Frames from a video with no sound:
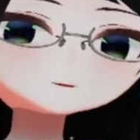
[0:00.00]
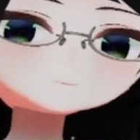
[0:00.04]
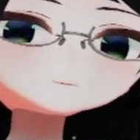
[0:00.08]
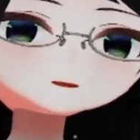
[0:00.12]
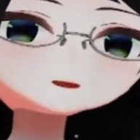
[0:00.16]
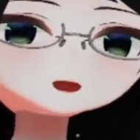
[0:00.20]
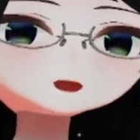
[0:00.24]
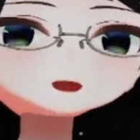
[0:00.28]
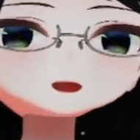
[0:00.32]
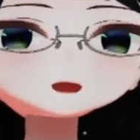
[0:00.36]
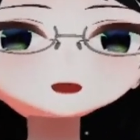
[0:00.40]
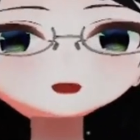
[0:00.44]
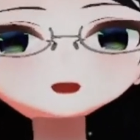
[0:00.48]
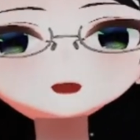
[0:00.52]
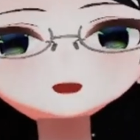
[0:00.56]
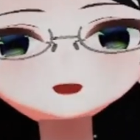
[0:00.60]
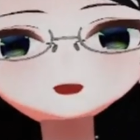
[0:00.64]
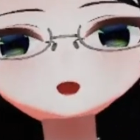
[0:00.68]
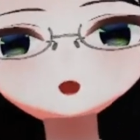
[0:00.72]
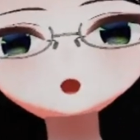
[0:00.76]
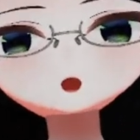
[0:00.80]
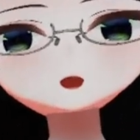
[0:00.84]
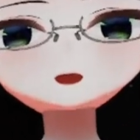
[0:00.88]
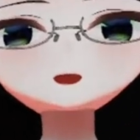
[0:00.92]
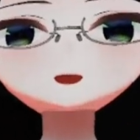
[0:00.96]
You get
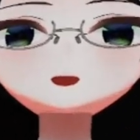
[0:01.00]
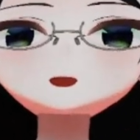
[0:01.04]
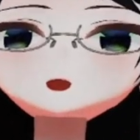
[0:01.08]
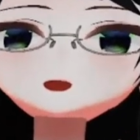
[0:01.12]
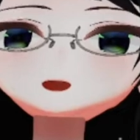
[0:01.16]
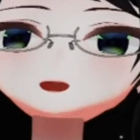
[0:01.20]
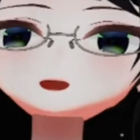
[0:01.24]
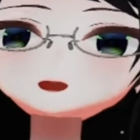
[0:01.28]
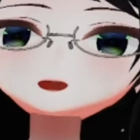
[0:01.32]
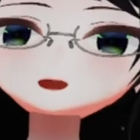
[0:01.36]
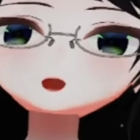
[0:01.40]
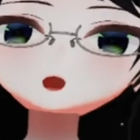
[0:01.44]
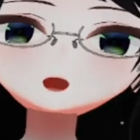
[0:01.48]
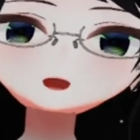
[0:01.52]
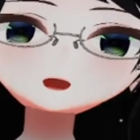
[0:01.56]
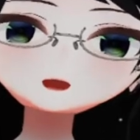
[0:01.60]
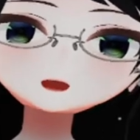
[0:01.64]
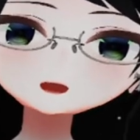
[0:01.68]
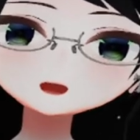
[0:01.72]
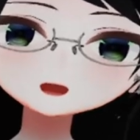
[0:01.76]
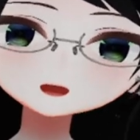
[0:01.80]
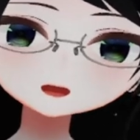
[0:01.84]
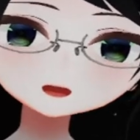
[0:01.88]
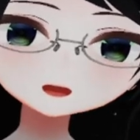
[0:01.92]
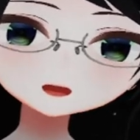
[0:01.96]
your fill
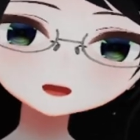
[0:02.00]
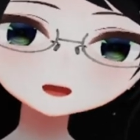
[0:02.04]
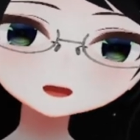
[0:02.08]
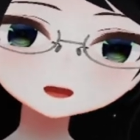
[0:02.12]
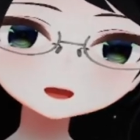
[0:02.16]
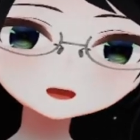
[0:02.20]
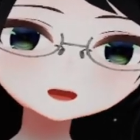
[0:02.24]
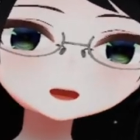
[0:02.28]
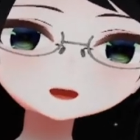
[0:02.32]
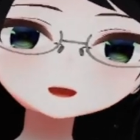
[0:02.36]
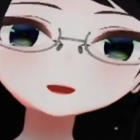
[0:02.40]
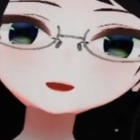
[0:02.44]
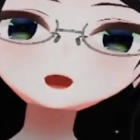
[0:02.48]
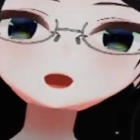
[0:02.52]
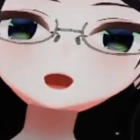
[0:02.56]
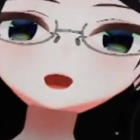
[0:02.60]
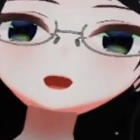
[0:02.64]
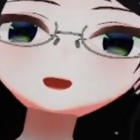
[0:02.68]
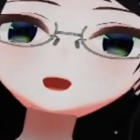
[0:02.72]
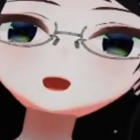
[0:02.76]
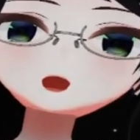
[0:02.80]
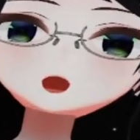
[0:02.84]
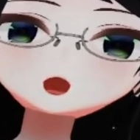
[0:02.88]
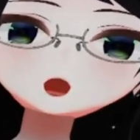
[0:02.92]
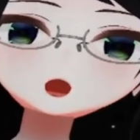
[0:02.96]
to eat, but
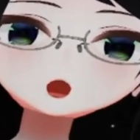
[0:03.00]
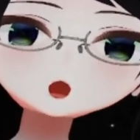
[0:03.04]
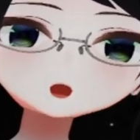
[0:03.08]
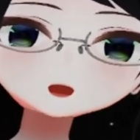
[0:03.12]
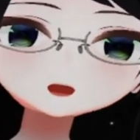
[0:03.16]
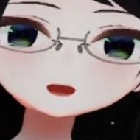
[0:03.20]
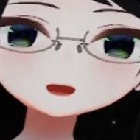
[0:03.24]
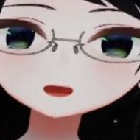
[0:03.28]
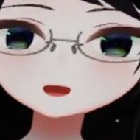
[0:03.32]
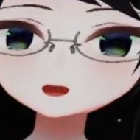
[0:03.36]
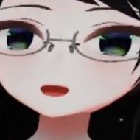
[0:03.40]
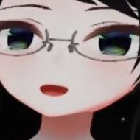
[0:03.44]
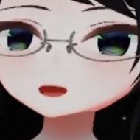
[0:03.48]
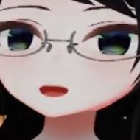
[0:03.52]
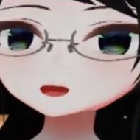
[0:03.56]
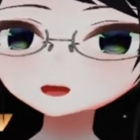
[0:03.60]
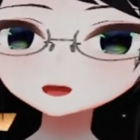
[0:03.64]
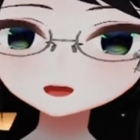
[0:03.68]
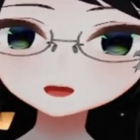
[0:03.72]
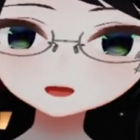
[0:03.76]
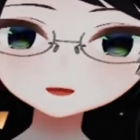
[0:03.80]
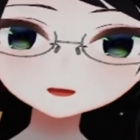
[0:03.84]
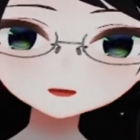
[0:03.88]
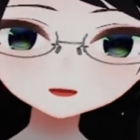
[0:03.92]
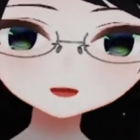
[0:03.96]
always
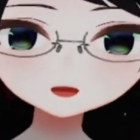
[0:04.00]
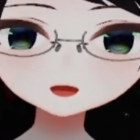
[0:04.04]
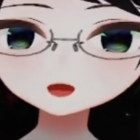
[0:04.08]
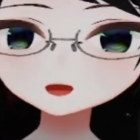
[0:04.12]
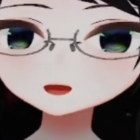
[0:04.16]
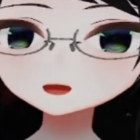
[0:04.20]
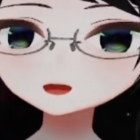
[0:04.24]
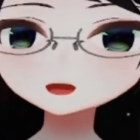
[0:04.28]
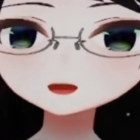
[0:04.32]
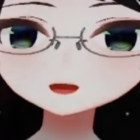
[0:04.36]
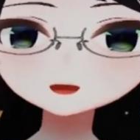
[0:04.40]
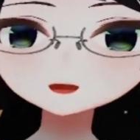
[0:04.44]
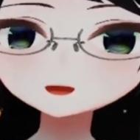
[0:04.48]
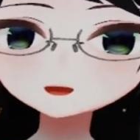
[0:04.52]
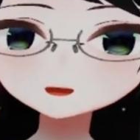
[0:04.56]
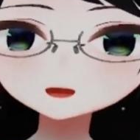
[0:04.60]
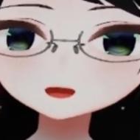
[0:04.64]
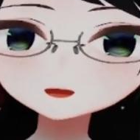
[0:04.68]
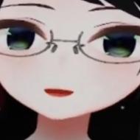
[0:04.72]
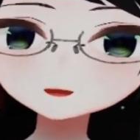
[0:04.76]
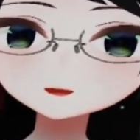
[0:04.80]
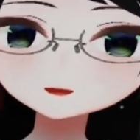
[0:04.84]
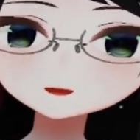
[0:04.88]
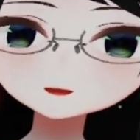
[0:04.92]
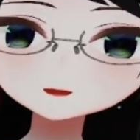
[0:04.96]
keep that
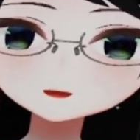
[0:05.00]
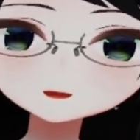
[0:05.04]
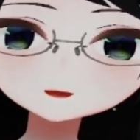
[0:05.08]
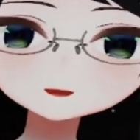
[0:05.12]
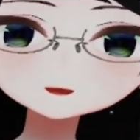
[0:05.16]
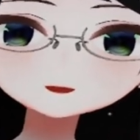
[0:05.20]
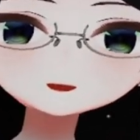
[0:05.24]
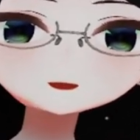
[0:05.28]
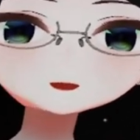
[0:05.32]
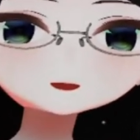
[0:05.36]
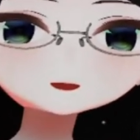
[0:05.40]
hunger.